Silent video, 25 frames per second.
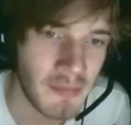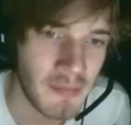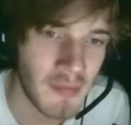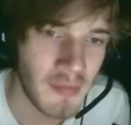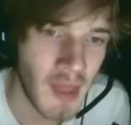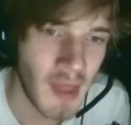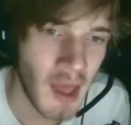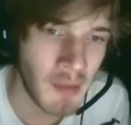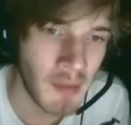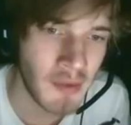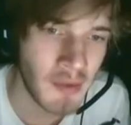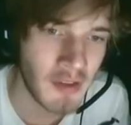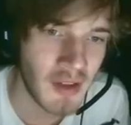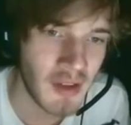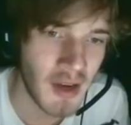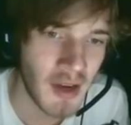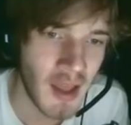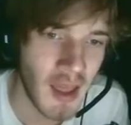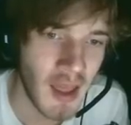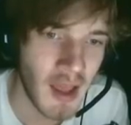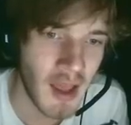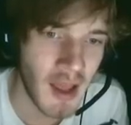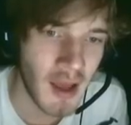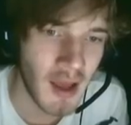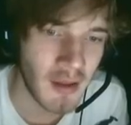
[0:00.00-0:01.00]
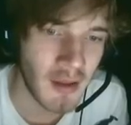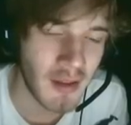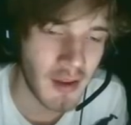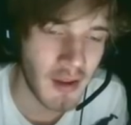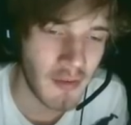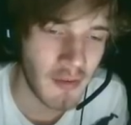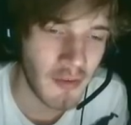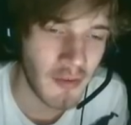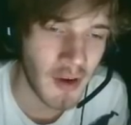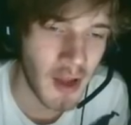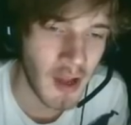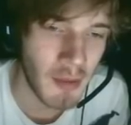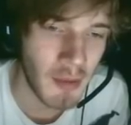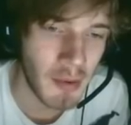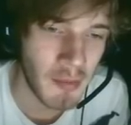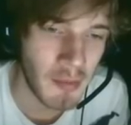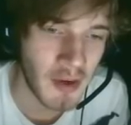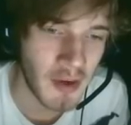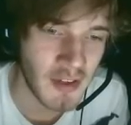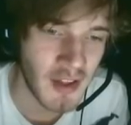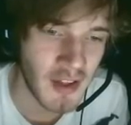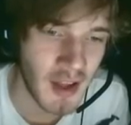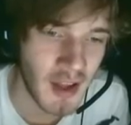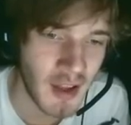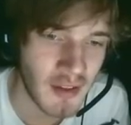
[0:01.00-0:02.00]
I'm just gonna hang out here for a couple more
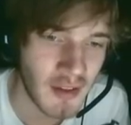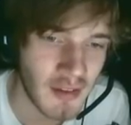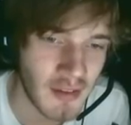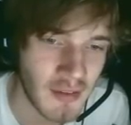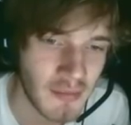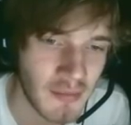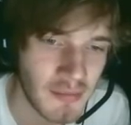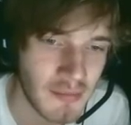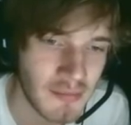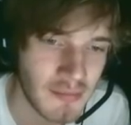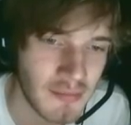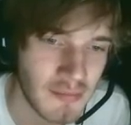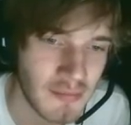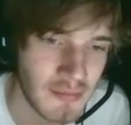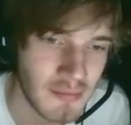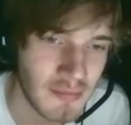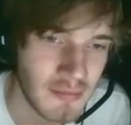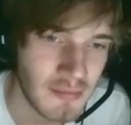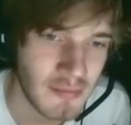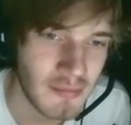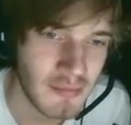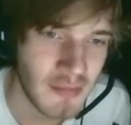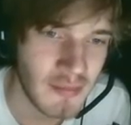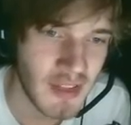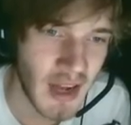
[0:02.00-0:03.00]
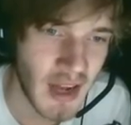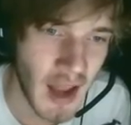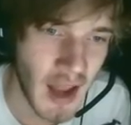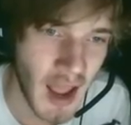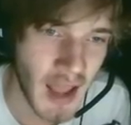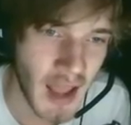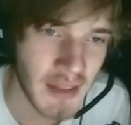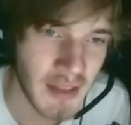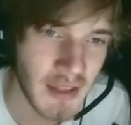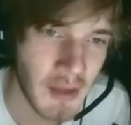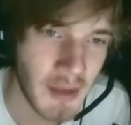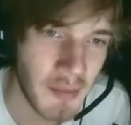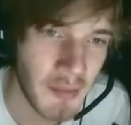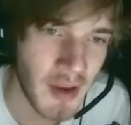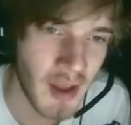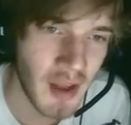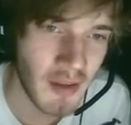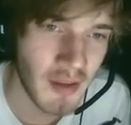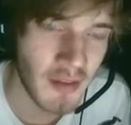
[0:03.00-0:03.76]
seconds. Is that a hand coming out